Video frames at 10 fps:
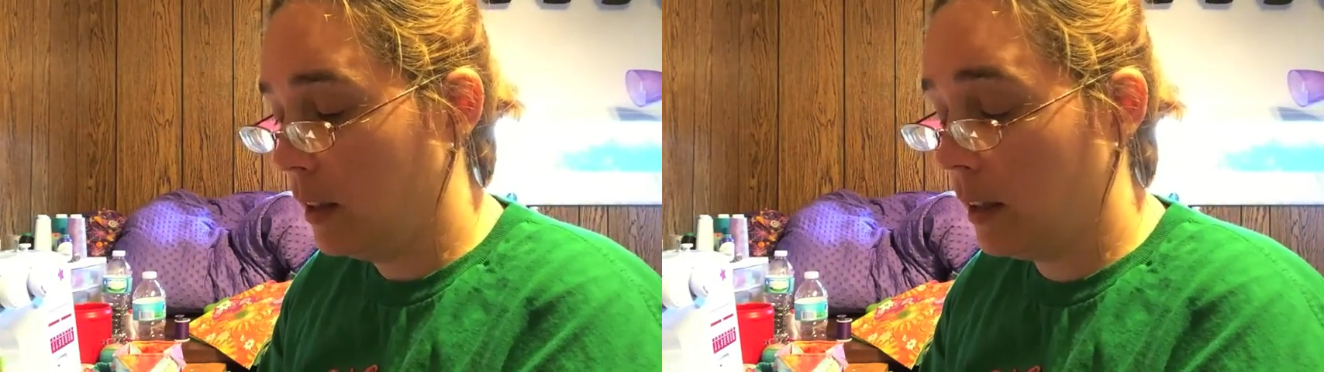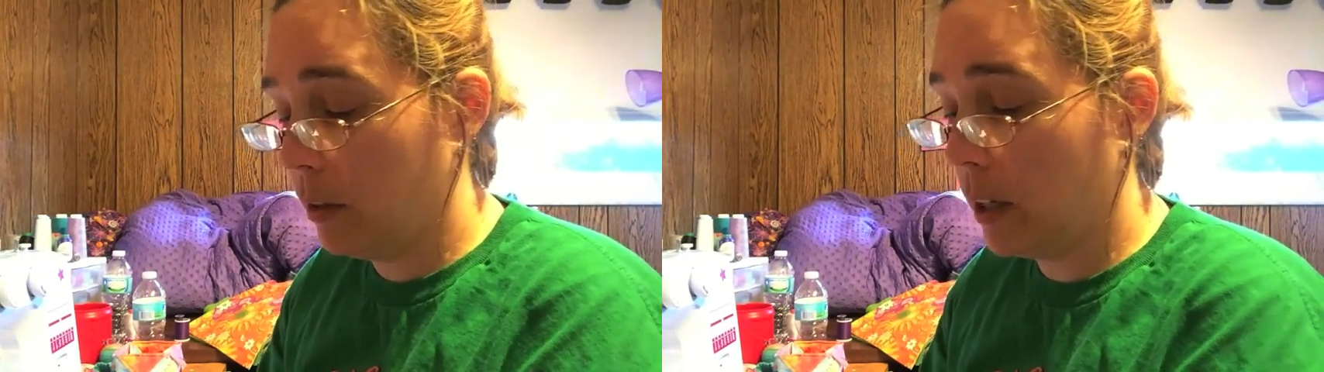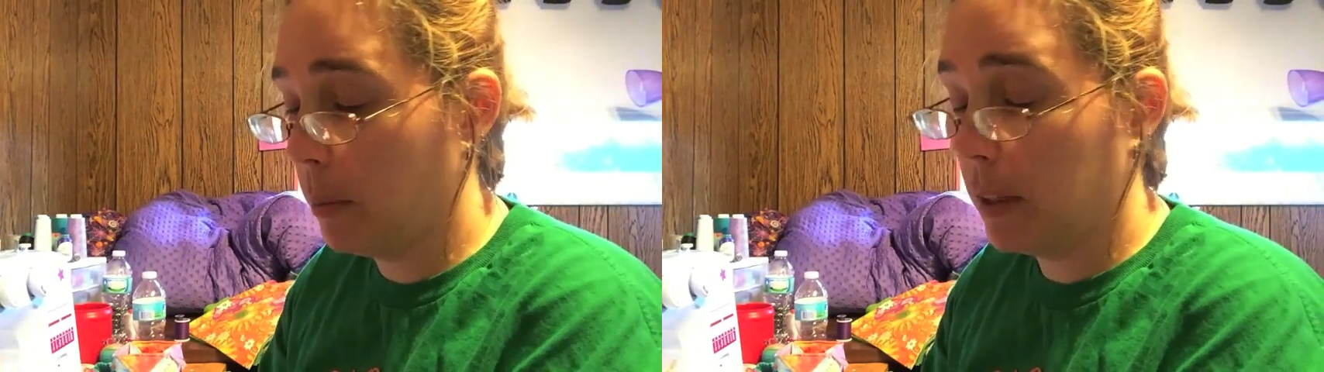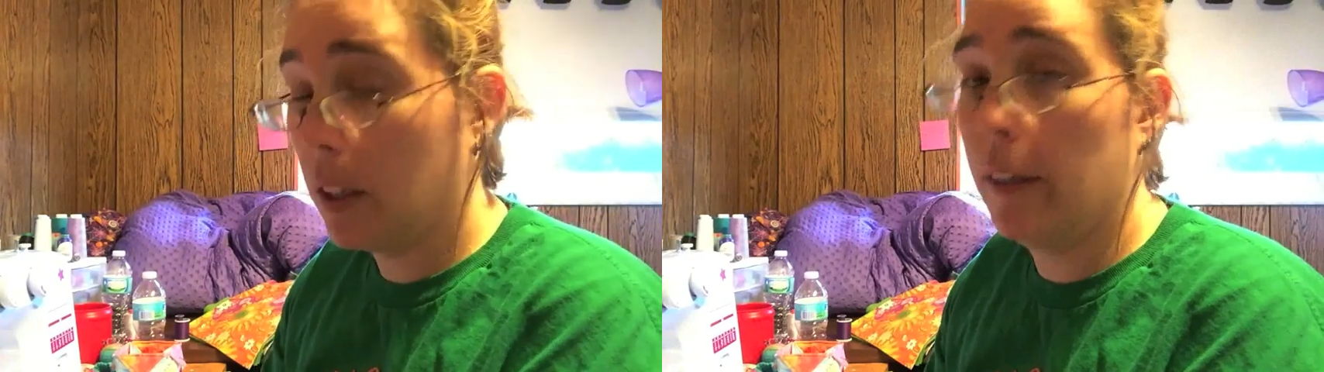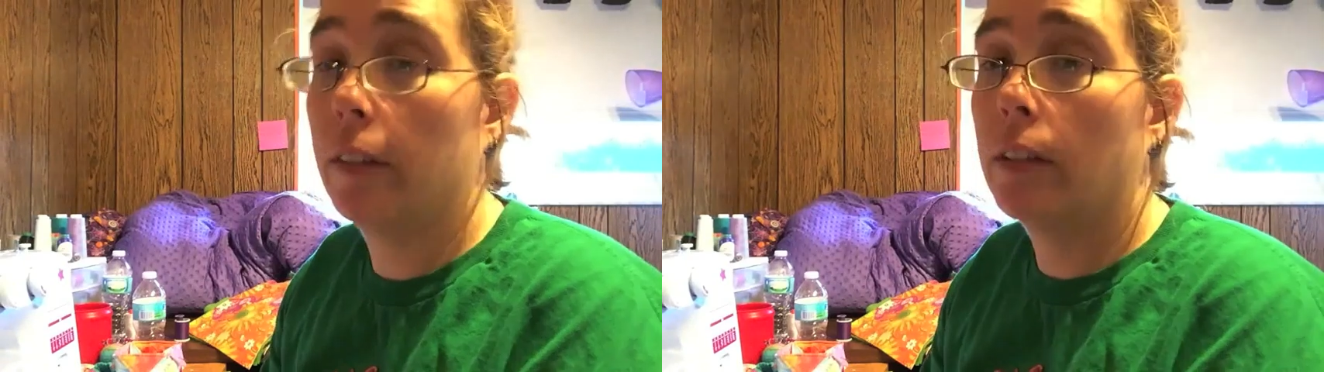they don't care about the
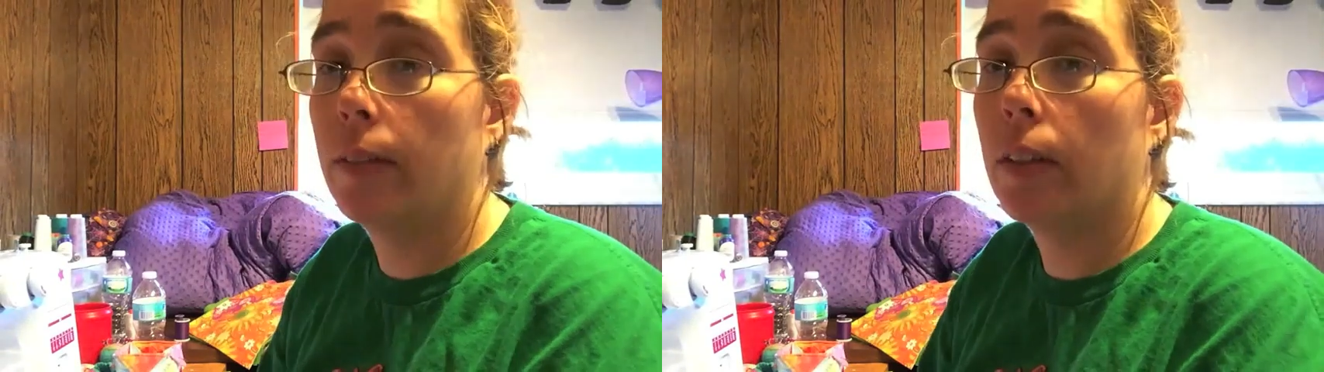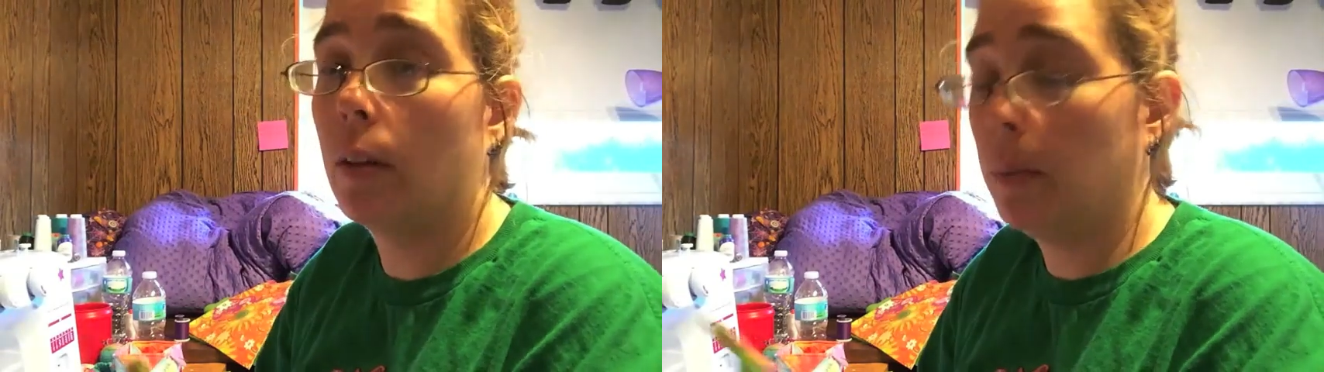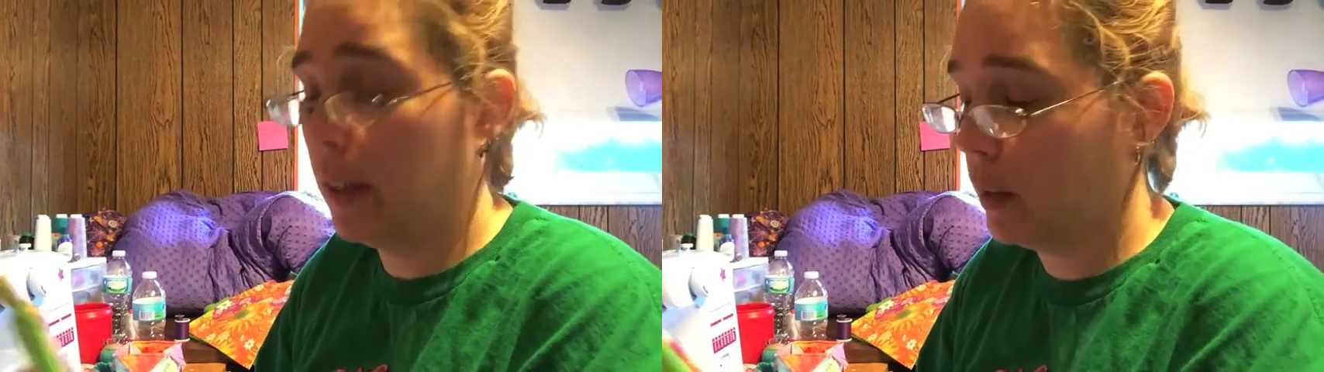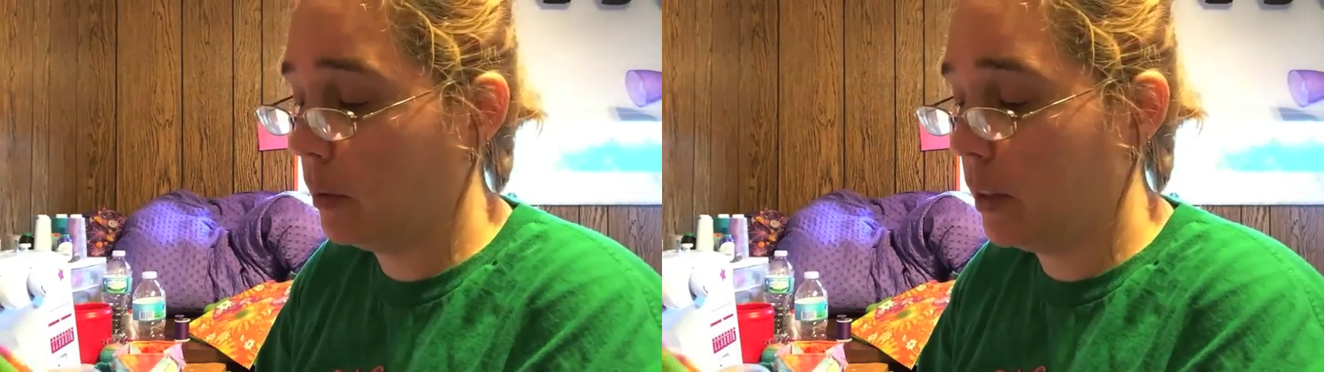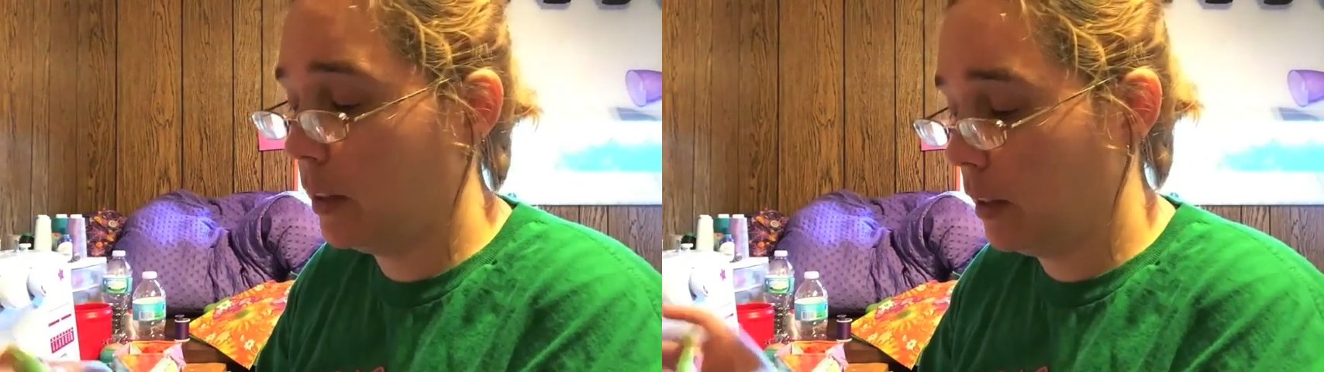colors if it's all black and
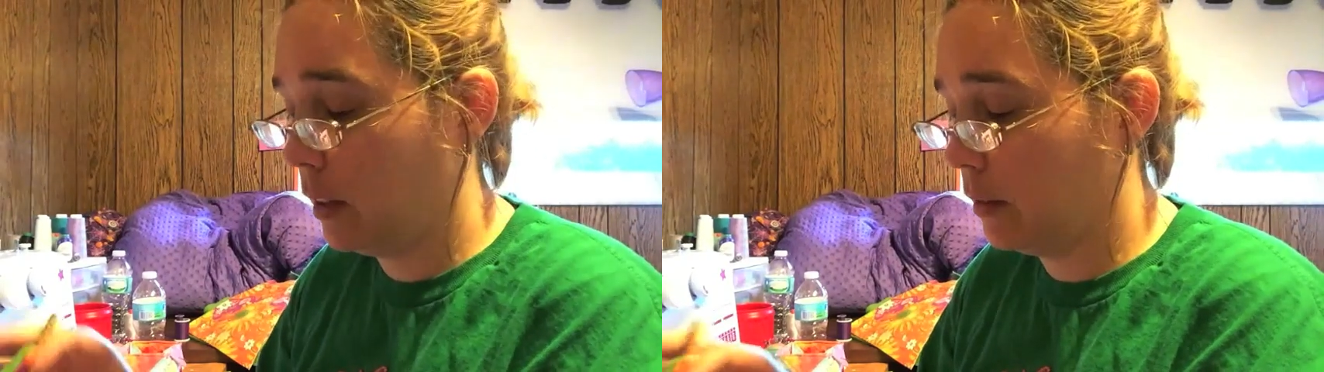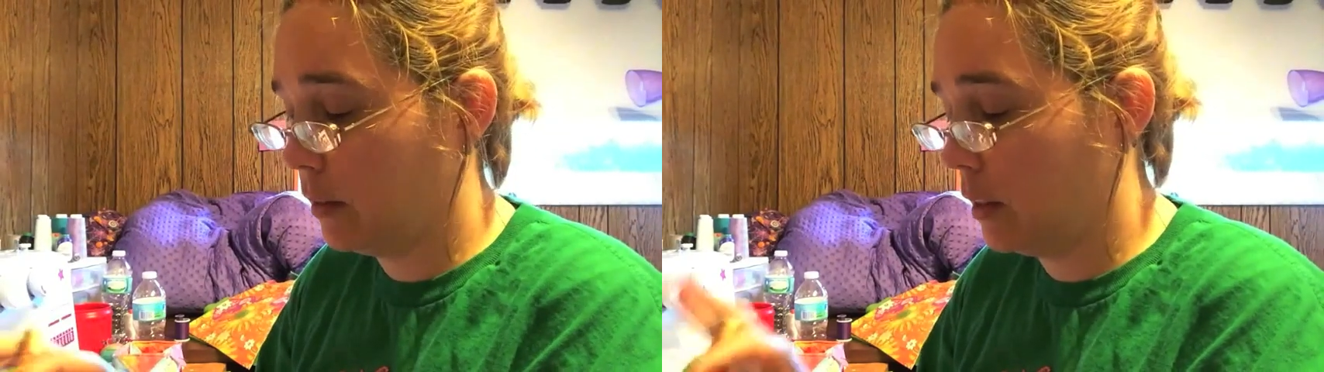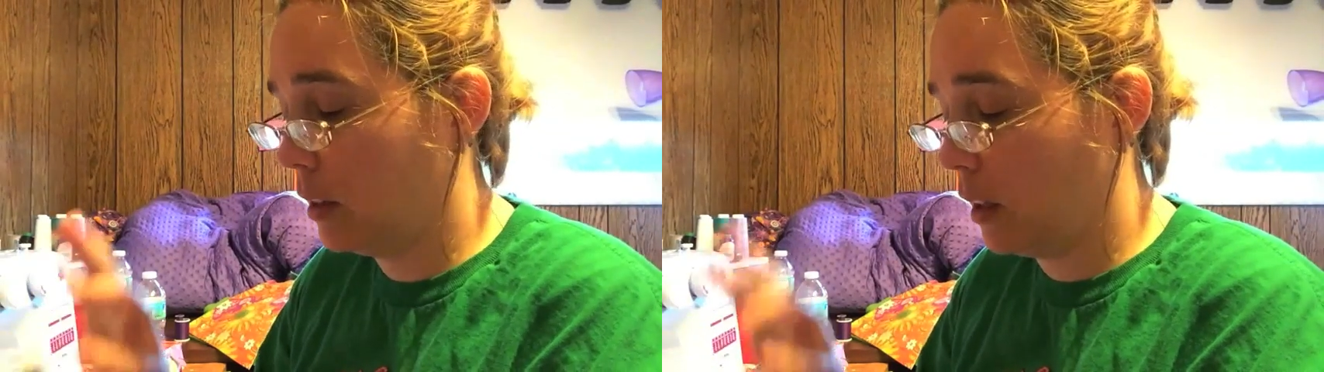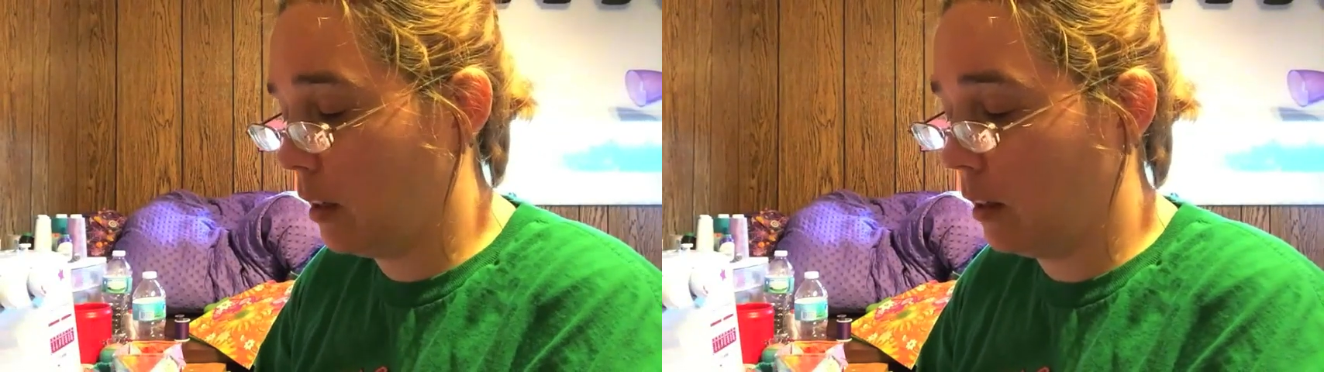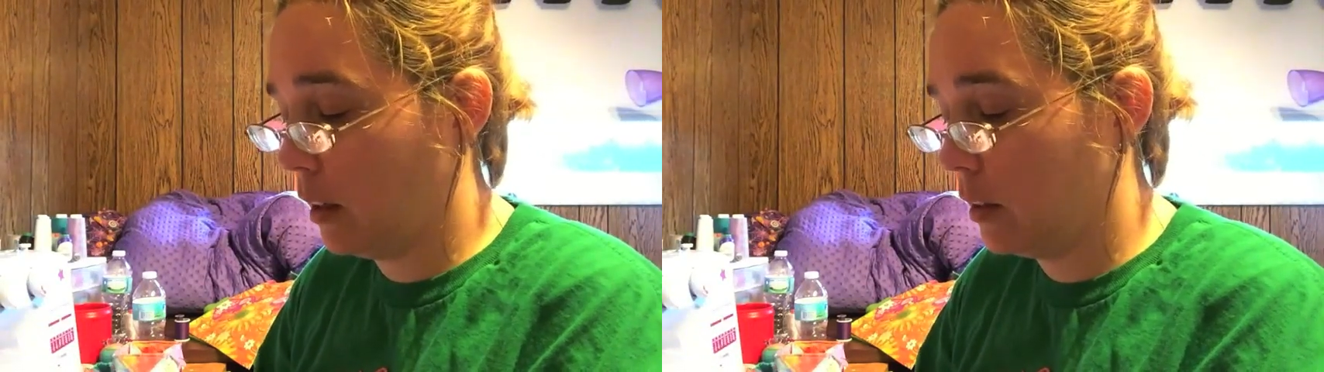white. They could
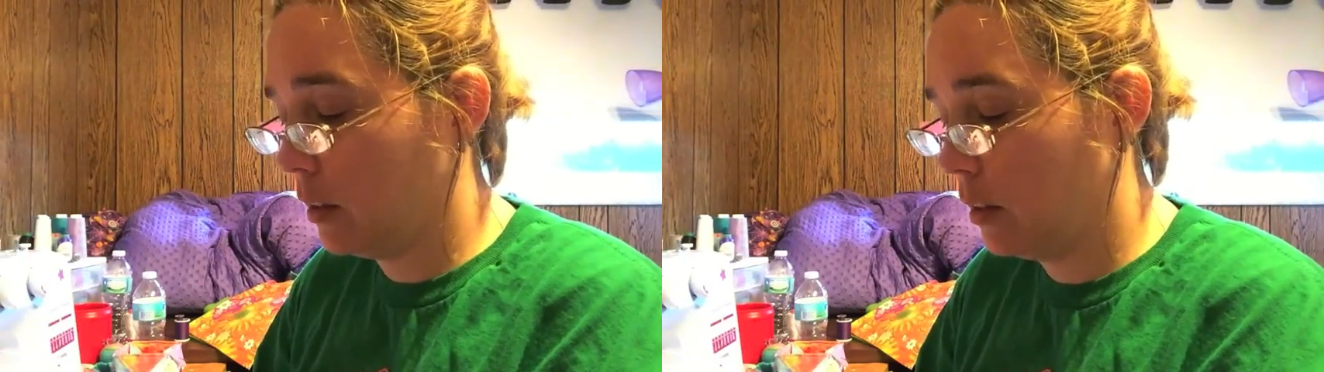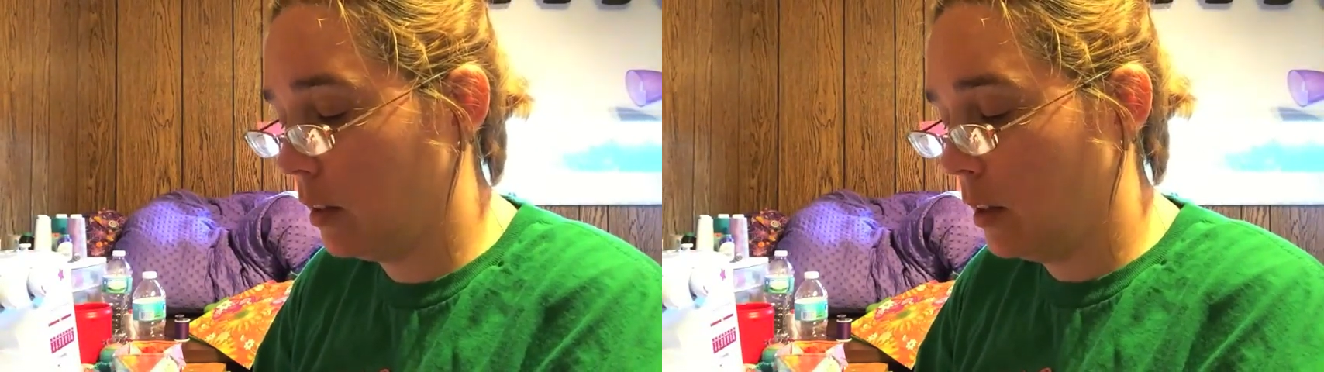care less.